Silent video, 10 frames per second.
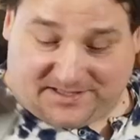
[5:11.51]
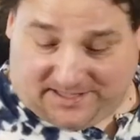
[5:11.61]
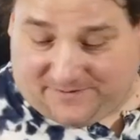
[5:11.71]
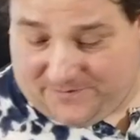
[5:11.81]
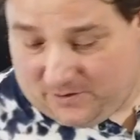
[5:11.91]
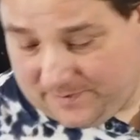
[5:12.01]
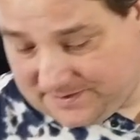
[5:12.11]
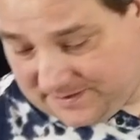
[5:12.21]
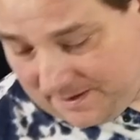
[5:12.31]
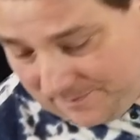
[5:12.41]
slick
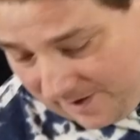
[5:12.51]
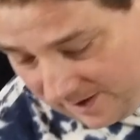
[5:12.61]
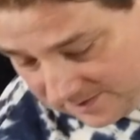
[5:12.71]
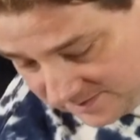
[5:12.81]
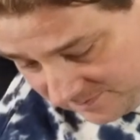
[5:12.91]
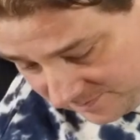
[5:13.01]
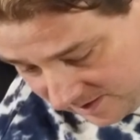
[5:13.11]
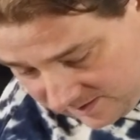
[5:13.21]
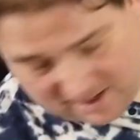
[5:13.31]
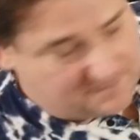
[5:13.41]
filaments in that box. I'm
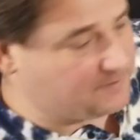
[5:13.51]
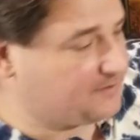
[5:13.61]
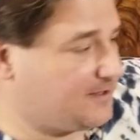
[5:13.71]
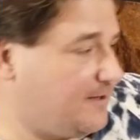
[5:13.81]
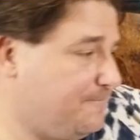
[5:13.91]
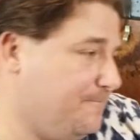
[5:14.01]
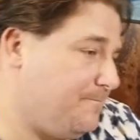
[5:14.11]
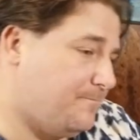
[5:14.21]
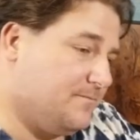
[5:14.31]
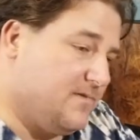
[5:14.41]
kind of happy with that.
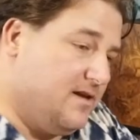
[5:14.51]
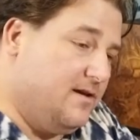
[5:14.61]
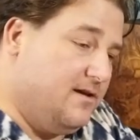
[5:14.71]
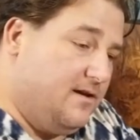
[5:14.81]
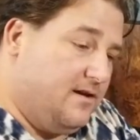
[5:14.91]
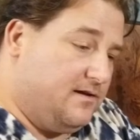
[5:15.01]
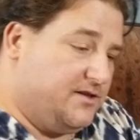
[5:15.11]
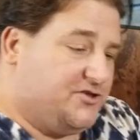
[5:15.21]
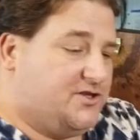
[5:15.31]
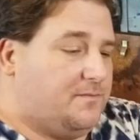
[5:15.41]

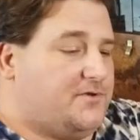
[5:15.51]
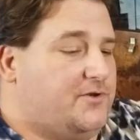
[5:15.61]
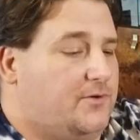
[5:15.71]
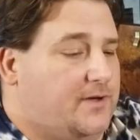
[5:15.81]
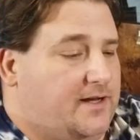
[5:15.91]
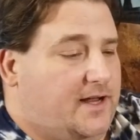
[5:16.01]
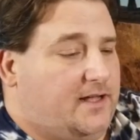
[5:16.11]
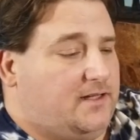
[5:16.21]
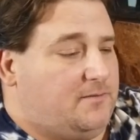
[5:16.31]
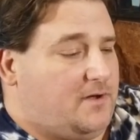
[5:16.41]
Let's jump to an
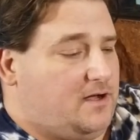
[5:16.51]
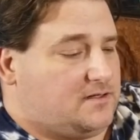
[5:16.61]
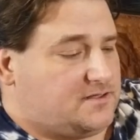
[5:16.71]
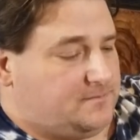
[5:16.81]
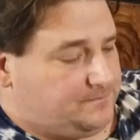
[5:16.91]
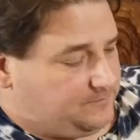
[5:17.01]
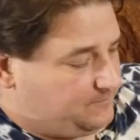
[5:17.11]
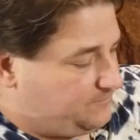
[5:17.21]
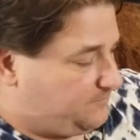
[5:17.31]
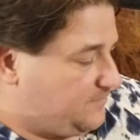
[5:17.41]
Alien box.
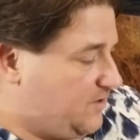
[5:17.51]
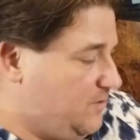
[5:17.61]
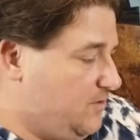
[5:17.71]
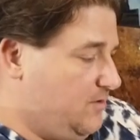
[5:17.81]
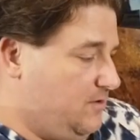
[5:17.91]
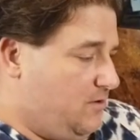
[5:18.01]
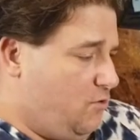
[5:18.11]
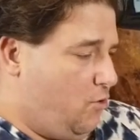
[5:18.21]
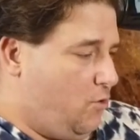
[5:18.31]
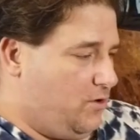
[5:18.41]

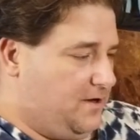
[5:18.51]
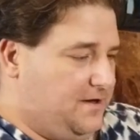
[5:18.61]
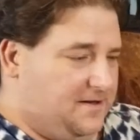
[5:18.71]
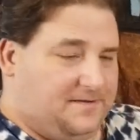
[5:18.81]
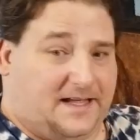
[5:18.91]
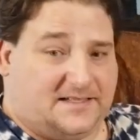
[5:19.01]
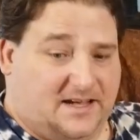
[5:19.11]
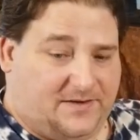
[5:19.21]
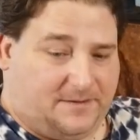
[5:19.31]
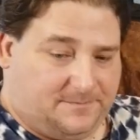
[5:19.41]
Oh, that's
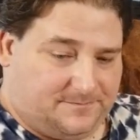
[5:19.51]
heavy.